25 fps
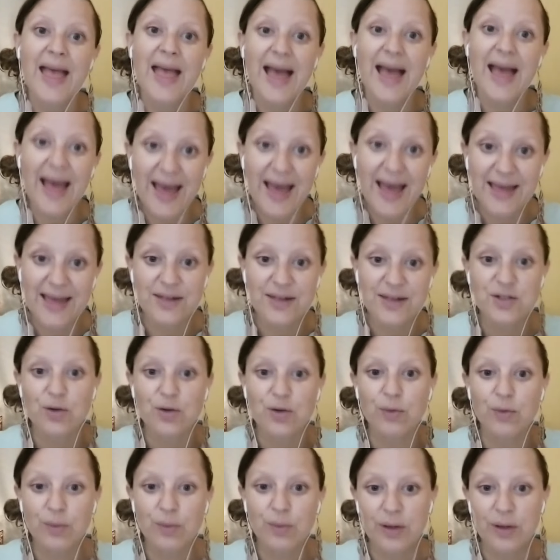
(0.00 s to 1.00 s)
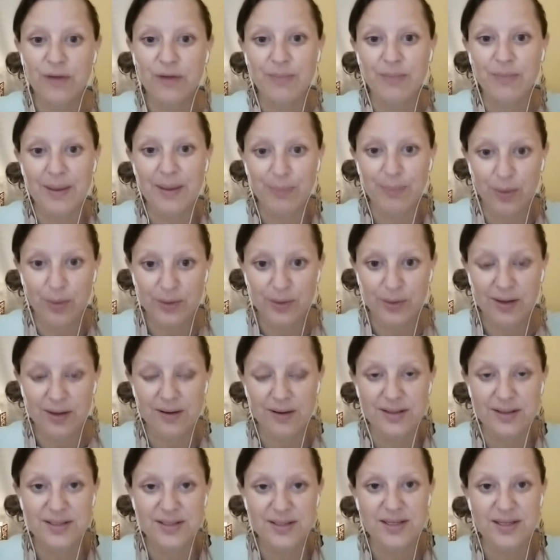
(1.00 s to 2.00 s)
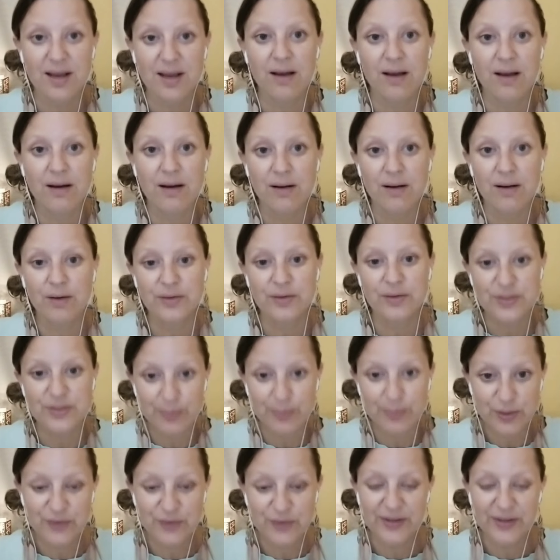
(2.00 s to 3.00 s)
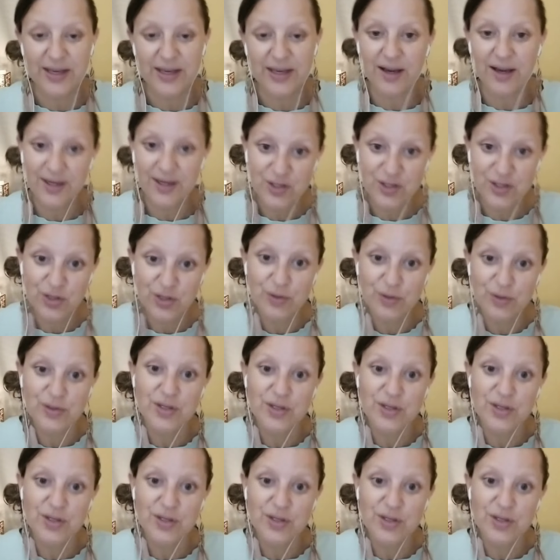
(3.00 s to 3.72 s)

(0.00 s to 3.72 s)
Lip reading: and all of my podcasts are on Spotify, iTunes,